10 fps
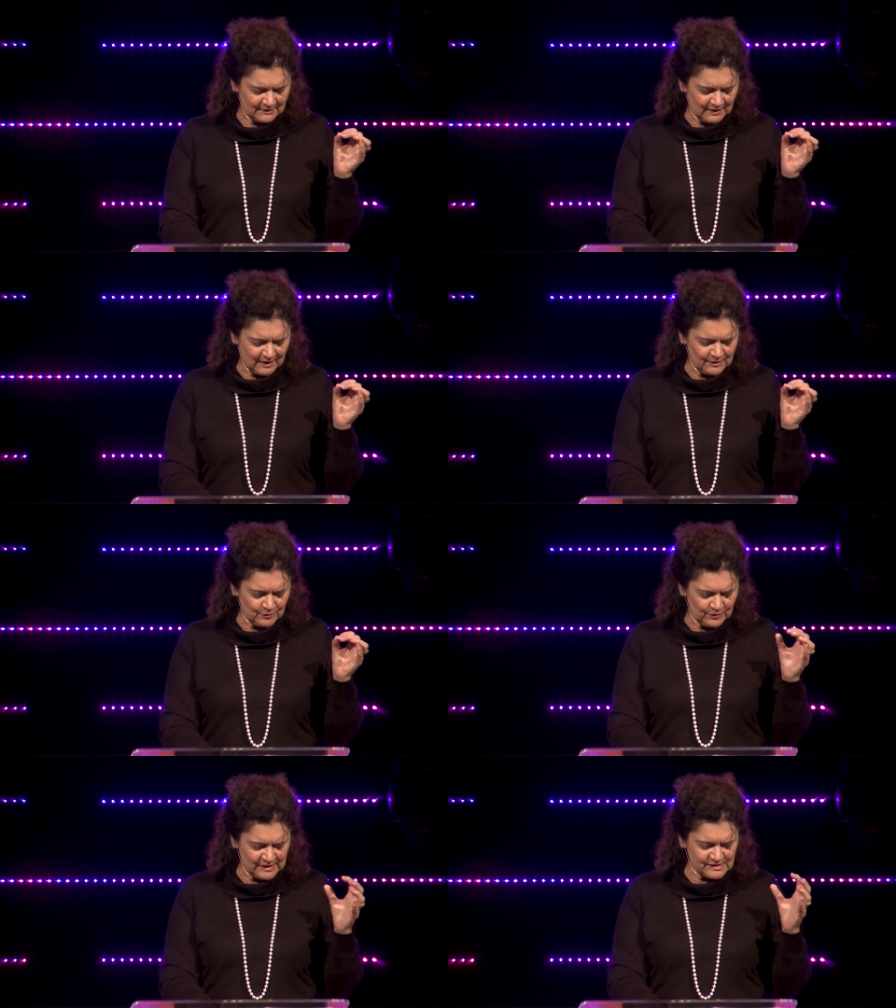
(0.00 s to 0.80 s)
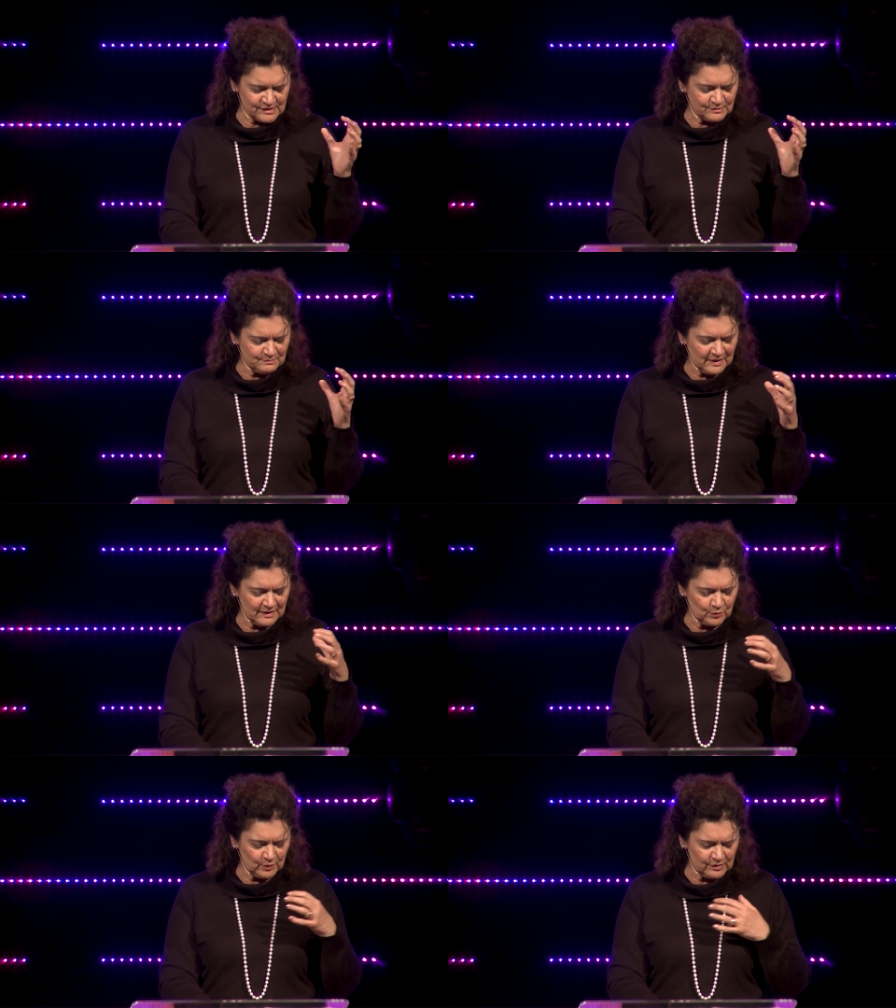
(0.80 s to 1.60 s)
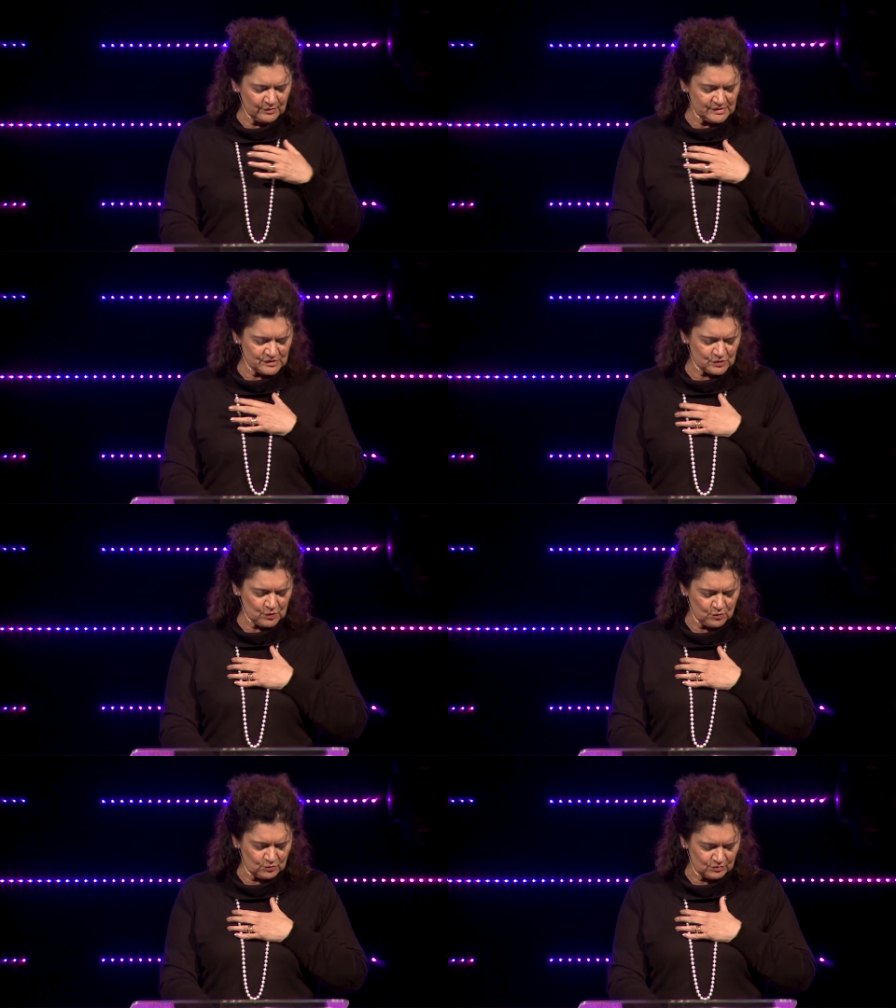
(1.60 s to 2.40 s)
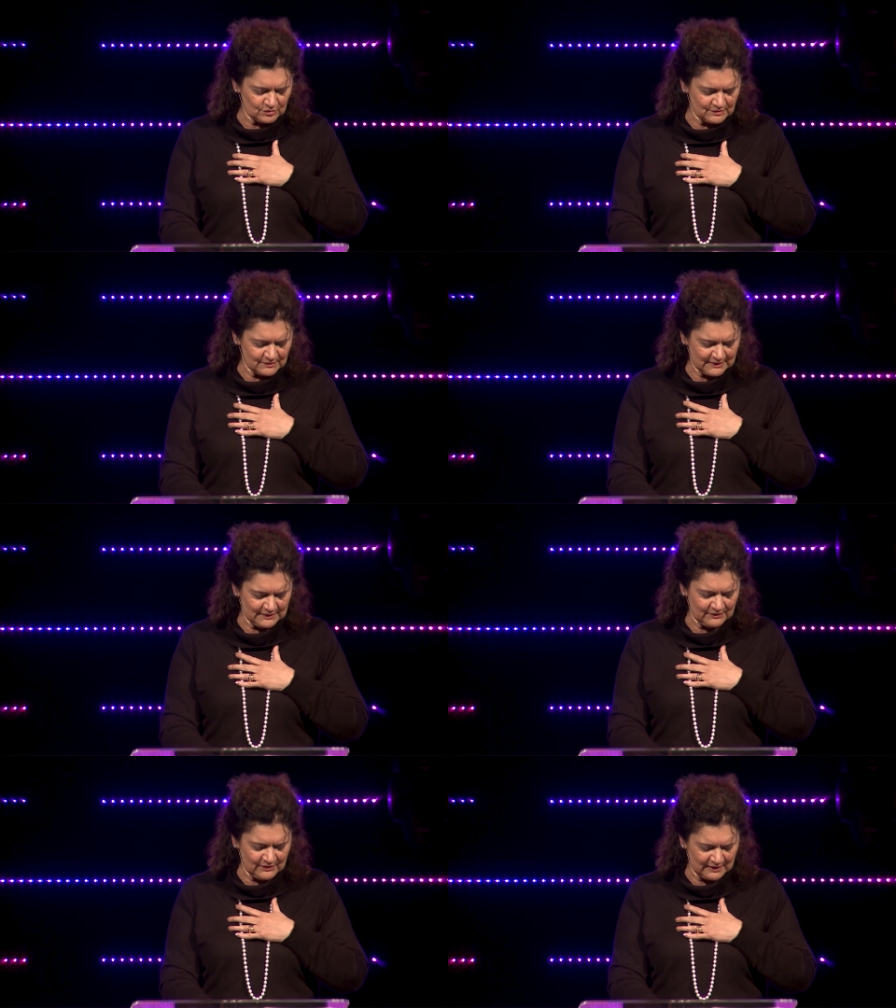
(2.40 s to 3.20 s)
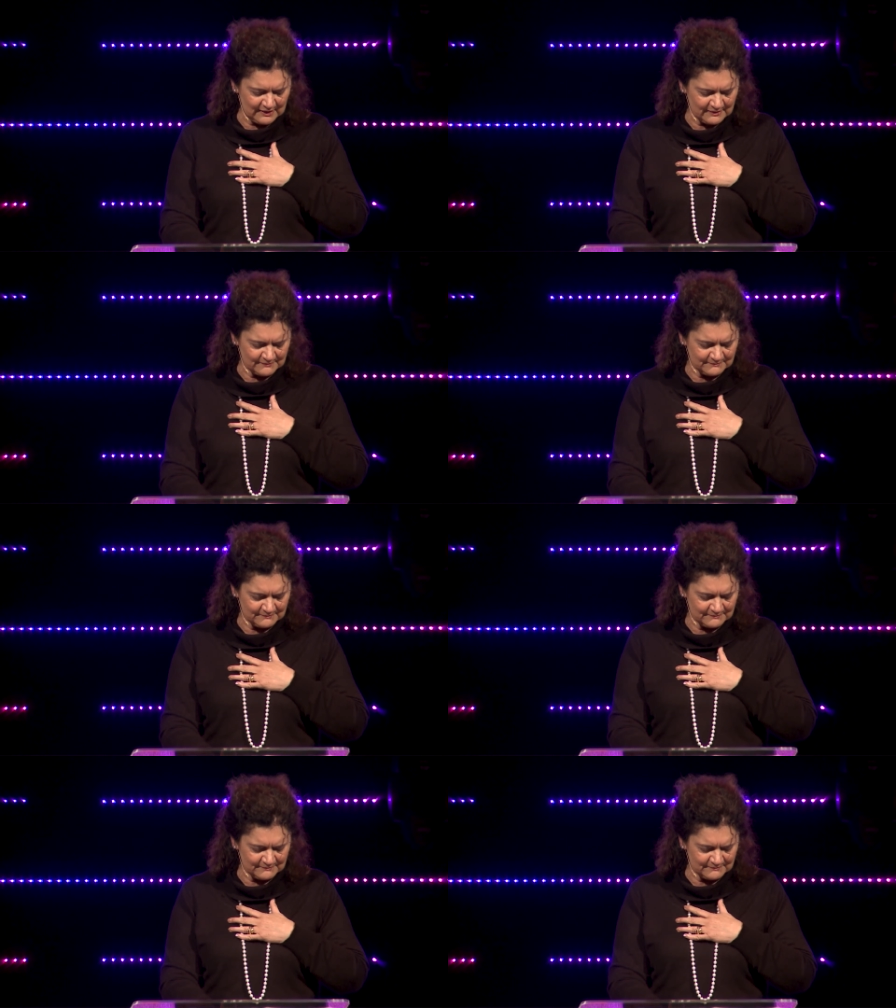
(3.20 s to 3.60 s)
I rest my weary soul in thee.